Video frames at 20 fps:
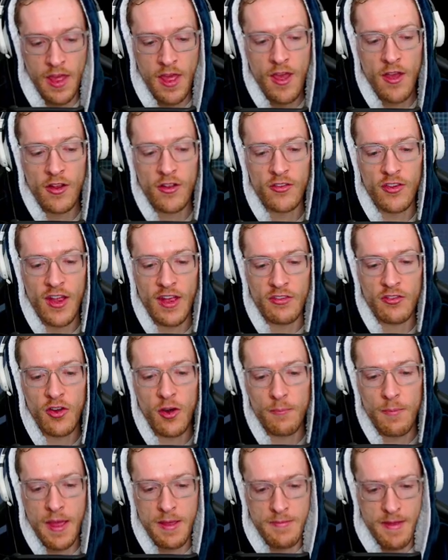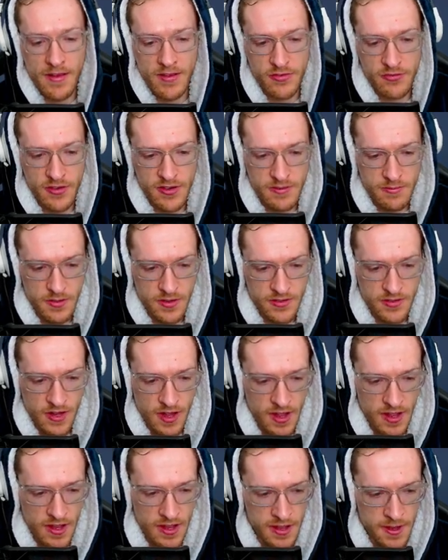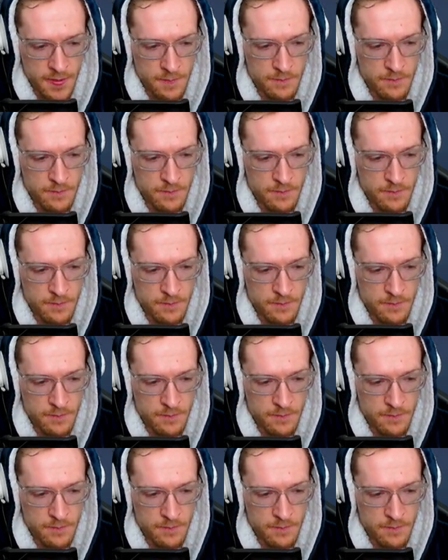Because he hasn't got Baymax to freeze him at the start here.